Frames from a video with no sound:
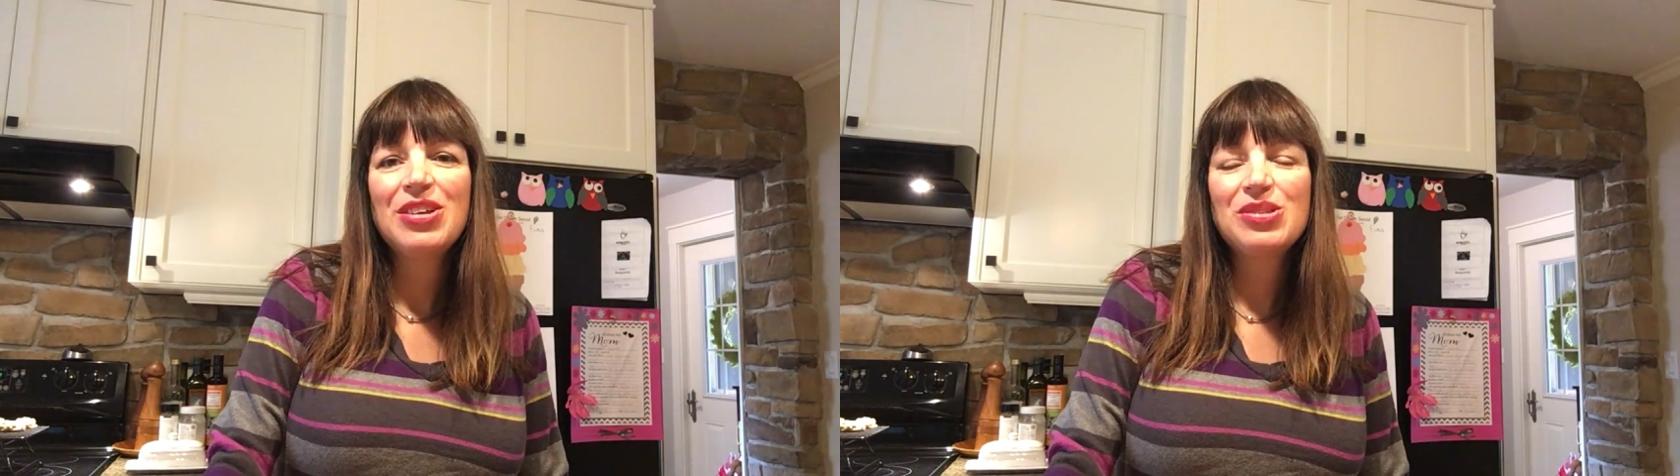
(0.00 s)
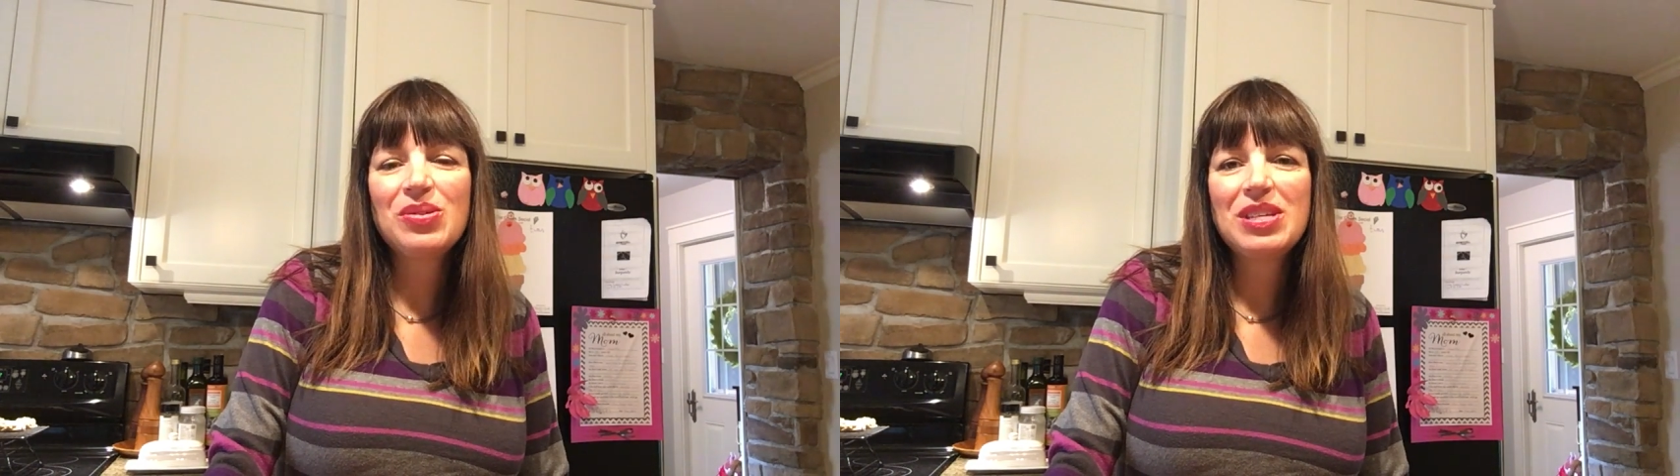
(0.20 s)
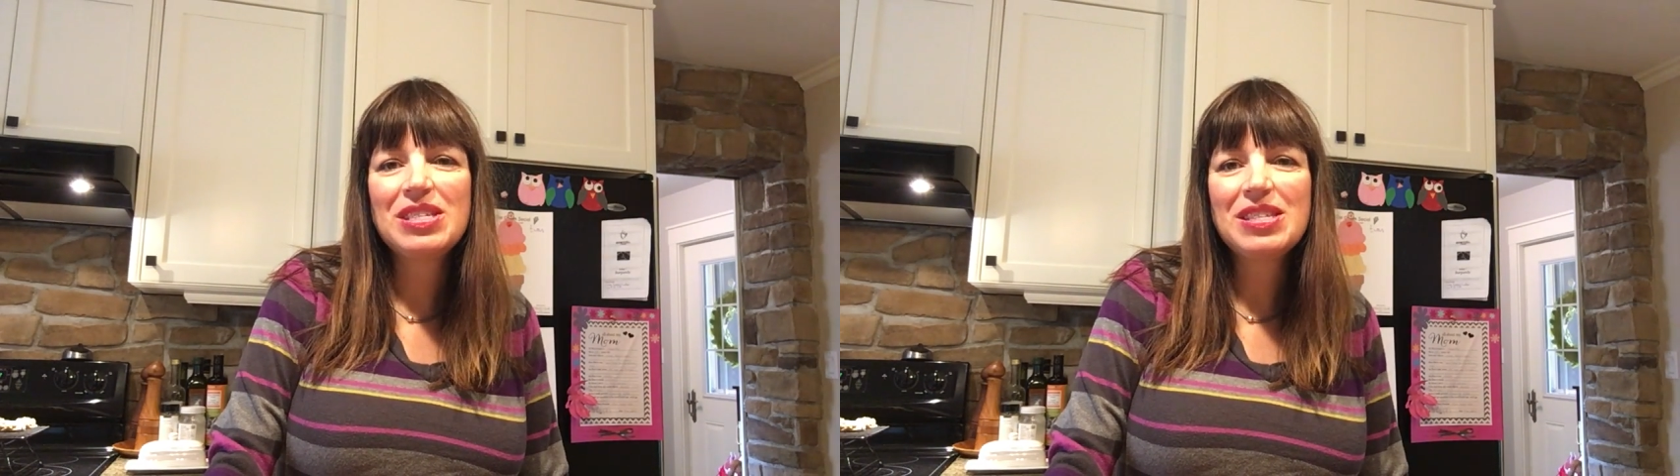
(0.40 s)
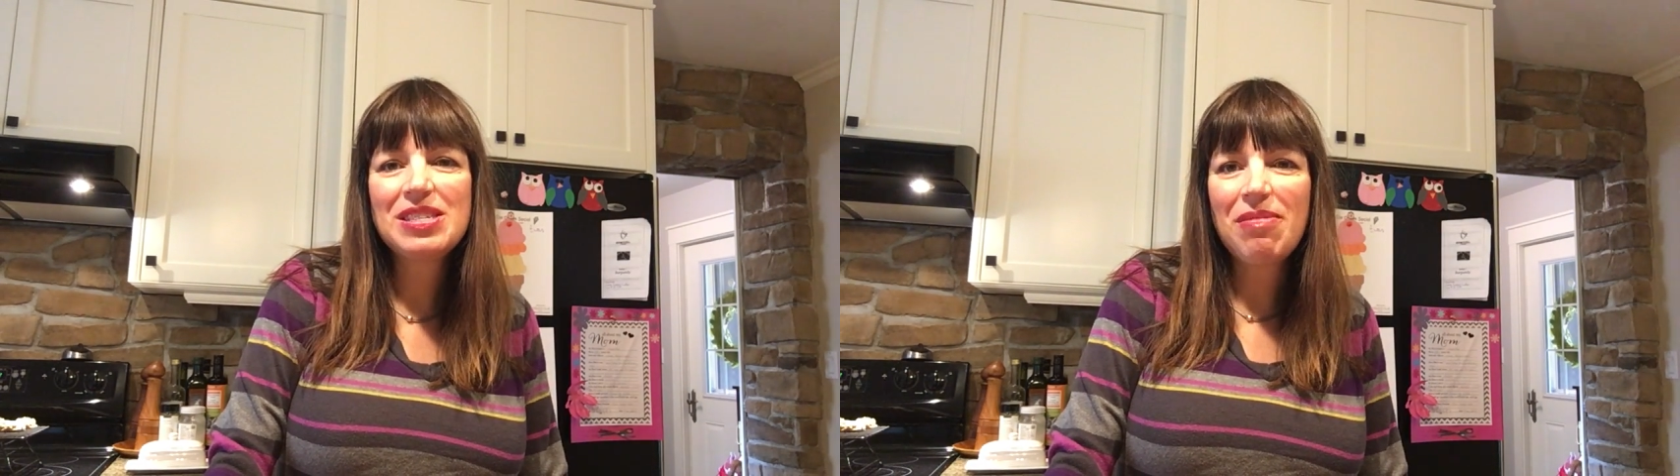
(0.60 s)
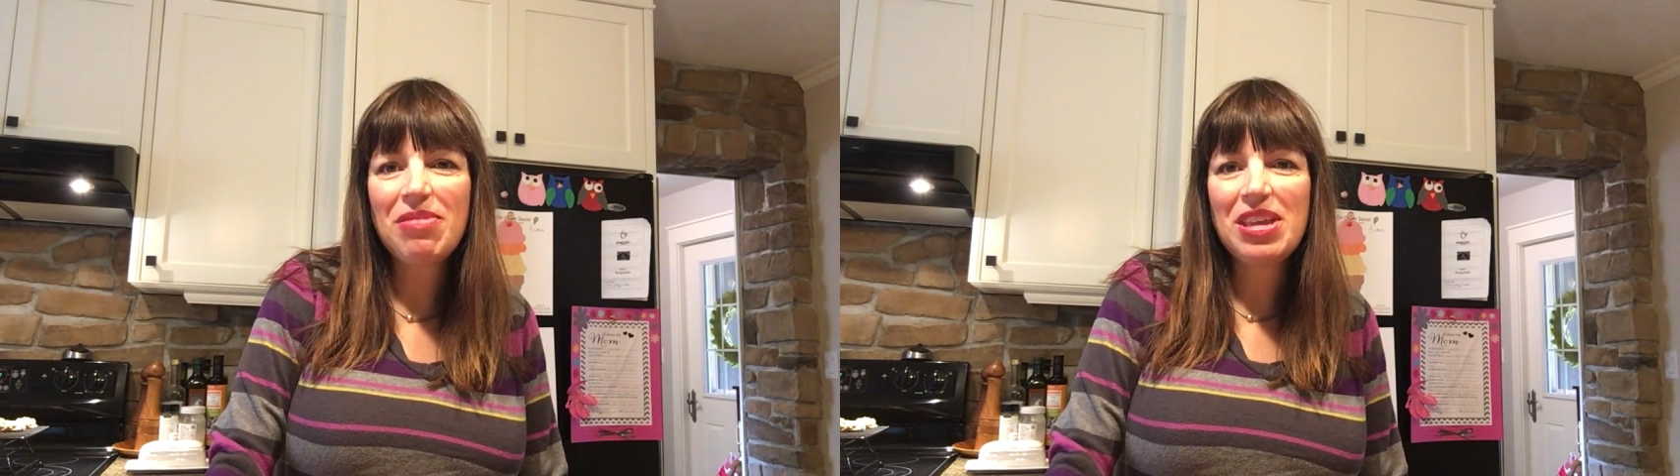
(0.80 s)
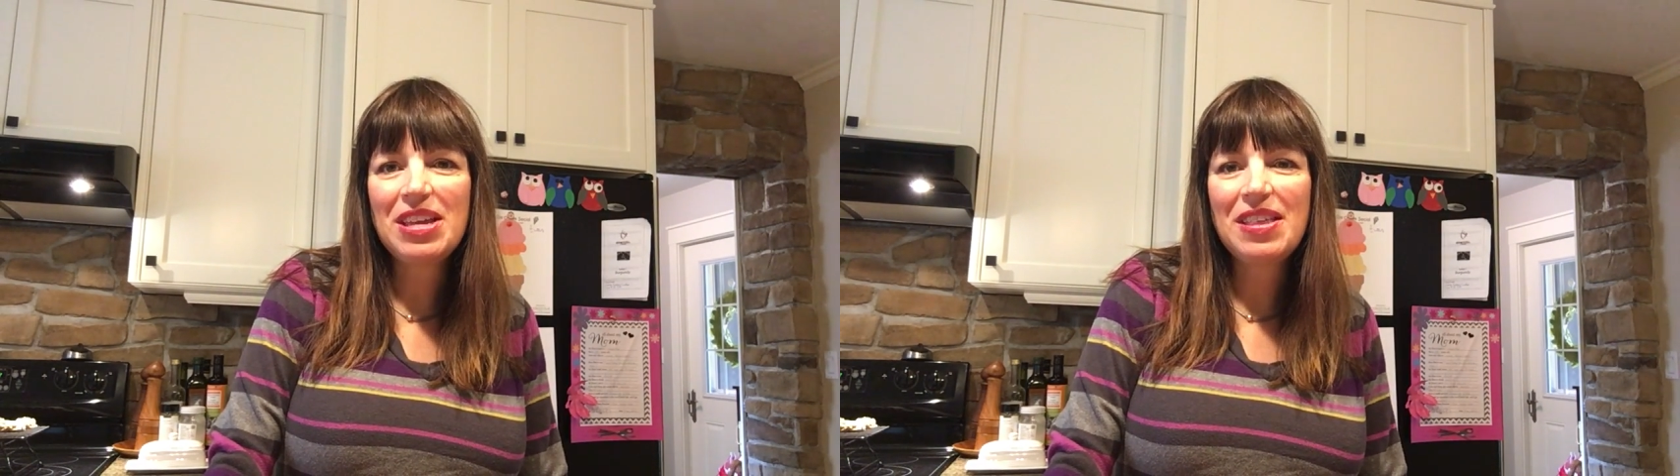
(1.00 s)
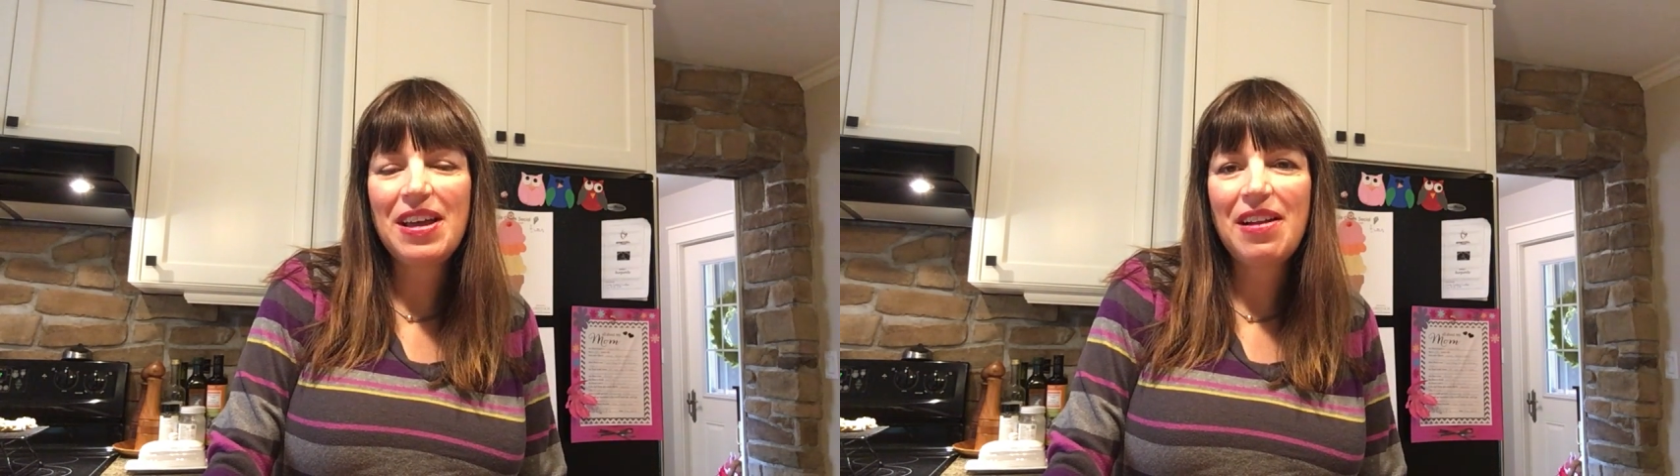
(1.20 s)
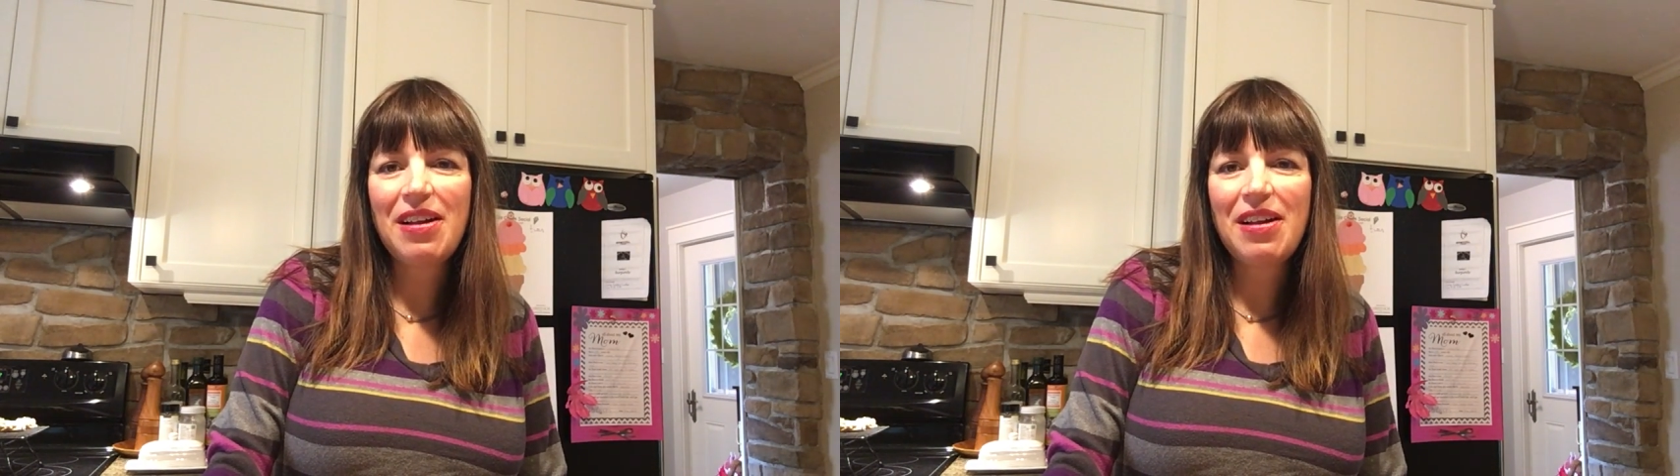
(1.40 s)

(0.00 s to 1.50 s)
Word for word: So this is something that